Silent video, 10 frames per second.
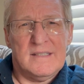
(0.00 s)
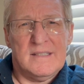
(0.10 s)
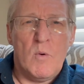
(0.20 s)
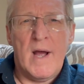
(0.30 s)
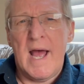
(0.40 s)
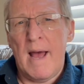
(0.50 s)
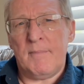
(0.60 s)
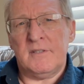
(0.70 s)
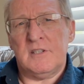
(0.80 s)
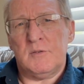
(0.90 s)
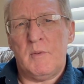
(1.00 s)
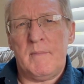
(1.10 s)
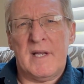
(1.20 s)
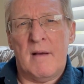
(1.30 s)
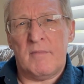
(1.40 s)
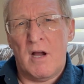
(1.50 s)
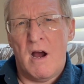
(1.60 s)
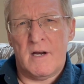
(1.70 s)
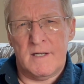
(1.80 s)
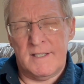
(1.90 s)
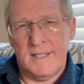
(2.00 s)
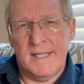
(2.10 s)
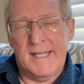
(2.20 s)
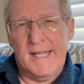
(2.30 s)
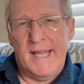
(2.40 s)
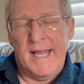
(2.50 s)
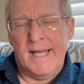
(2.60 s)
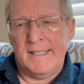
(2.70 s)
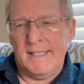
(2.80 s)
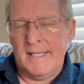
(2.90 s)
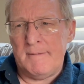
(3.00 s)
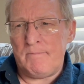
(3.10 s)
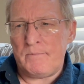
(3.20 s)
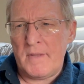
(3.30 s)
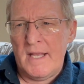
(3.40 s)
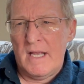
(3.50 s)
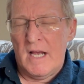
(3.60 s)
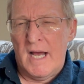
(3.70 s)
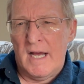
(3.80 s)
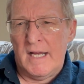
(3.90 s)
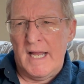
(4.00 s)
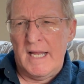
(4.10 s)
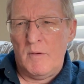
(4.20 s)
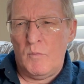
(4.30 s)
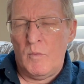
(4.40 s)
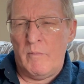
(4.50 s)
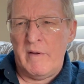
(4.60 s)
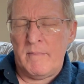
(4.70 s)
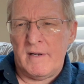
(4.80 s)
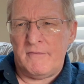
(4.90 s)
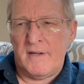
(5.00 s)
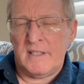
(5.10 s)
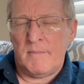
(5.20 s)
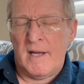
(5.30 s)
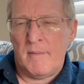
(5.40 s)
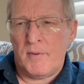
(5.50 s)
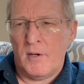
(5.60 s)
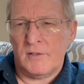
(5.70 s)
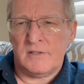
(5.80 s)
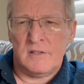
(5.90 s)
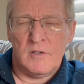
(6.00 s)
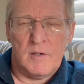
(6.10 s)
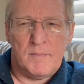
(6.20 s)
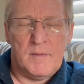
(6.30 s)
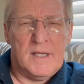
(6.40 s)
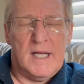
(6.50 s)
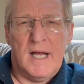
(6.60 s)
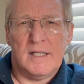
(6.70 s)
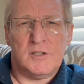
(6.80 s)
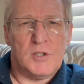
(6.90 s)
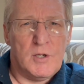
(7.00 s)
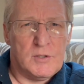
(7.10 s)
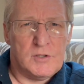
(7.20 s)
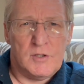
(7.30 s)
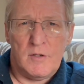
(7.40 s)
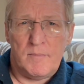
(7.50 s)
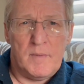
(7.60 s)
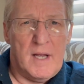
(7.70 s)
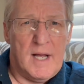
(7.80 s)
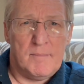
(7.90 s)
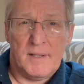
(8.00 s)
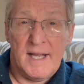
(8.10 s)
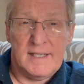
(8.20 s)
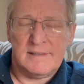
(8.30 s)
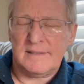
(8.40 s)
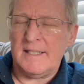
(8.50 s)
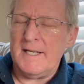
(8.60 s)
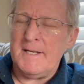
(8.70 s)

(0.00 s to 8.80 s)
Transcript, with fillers: But what happens is we become guarded. And um, uh, when we've been offended by a person or a church or a place,